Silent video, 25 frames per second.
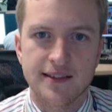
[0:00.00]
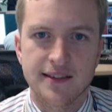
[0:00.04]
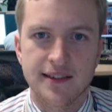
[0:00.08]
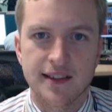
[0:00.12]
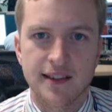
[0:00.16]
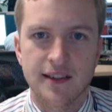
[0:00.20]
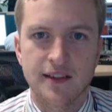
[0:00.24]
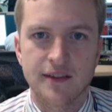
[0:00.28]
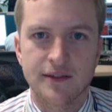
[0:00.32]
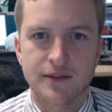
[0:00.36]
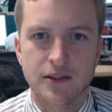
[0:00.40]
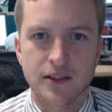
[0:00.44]

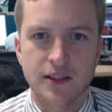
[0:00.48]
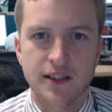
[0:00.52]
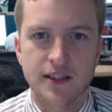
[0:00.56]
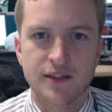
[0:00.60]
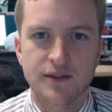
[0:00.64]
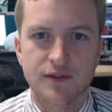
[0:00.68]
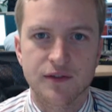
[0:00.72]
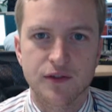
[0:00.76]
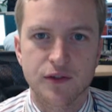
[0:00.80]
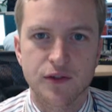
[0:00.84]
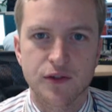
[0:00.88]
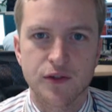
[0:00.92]
deliveries
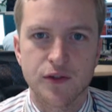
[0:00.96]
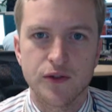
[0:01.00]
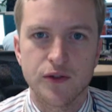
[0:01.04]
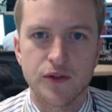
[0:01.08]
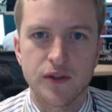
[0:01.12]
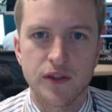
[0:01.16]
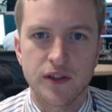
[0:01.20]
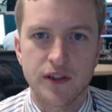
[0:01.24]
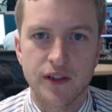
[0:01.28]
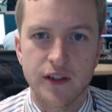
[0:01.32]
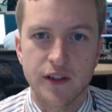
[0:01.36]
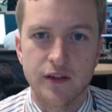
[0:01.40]
through
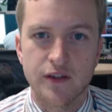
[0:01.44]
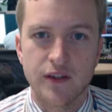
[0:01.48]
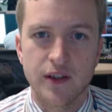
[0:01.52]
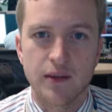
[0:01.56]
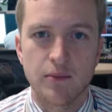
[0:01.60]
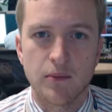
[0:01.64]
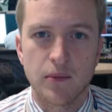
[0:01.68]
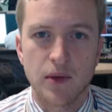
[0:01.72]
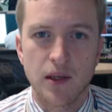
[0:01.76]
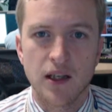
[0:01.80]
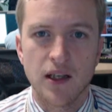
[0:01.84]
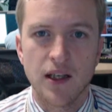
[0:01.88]

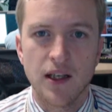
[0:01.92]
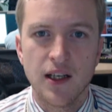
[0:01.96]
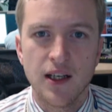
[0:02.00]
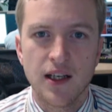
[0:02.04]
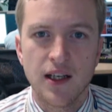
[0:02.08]
November